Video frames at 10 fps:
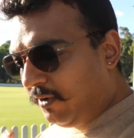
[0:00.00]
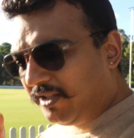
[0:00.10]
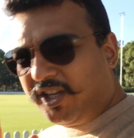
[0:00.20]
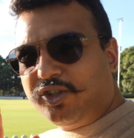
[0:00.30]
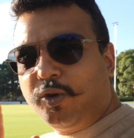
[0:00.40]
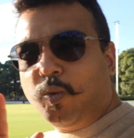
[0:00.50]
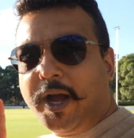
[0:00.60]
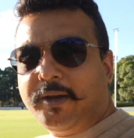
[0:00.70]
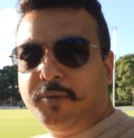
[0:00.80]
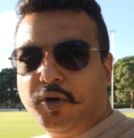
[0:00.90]
We'll just do
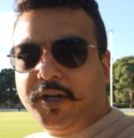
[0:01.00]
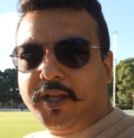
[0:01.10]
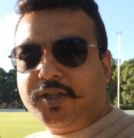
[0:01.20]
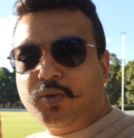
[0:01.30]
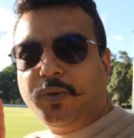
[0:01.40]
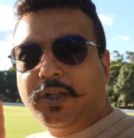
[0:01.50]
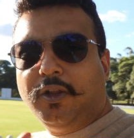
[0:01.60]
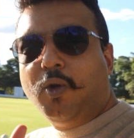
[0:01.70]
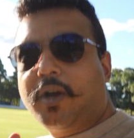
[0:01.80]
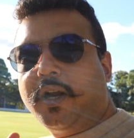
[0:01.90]
one more test with
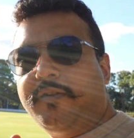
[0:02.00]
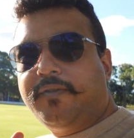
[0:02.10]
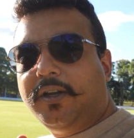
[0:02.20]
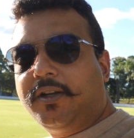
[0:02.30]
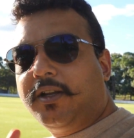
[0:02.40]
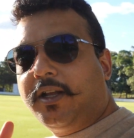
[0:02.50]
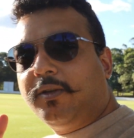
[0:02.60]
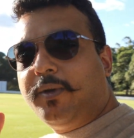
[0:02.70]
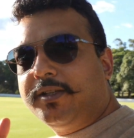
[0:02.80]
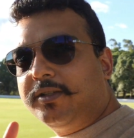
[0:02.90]
low cut filter,
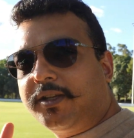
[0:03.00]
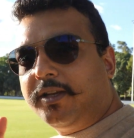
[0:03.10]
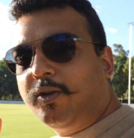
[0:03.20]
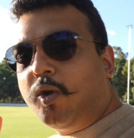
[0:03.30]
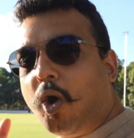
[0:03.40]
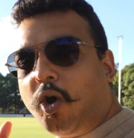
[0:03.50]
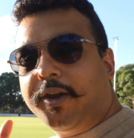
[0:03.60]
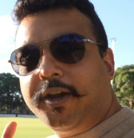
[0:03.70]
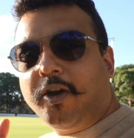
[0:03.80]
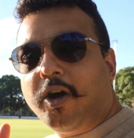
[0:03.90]
otherwise this can go
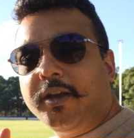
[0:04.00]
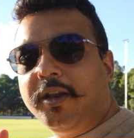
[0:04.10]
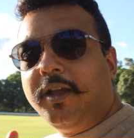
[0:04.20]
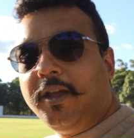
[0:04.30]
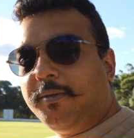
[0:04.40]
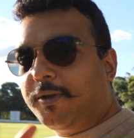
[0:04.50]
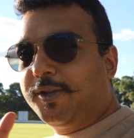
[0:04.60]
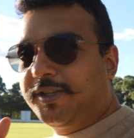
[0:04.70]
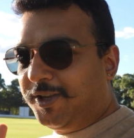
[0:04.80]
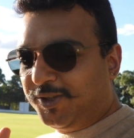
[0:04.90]
on and on
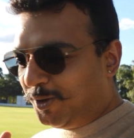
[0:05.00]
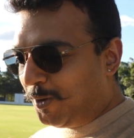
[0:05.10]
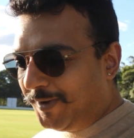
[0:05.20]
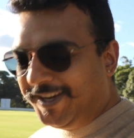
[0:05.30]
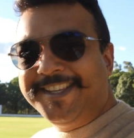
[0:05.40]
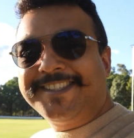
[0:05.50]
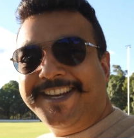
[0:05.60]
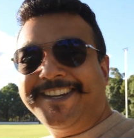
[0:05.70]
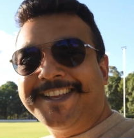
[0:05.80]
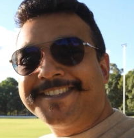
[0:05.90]
because there's so many
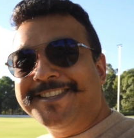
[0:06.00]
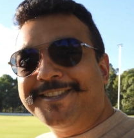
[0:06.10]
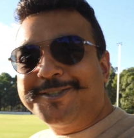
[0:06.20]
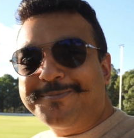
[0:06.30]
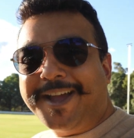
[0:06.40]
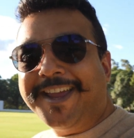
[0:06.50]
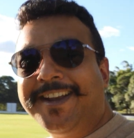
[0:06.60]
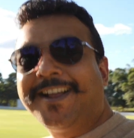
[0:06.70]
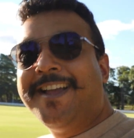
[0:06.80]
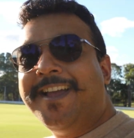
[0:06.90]
settings in this mic.
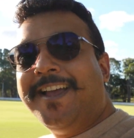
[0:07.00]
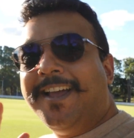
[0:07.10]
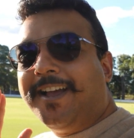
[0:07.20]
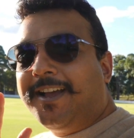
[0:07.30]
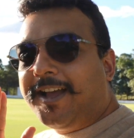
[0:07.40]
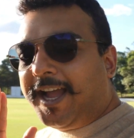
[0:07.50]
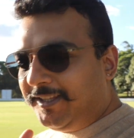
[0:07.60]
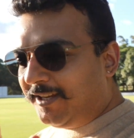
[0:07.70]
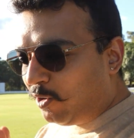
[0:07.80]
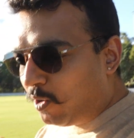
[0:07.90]
I
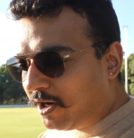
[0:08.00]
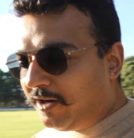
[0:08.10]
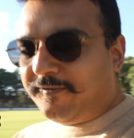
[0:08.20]
think low cut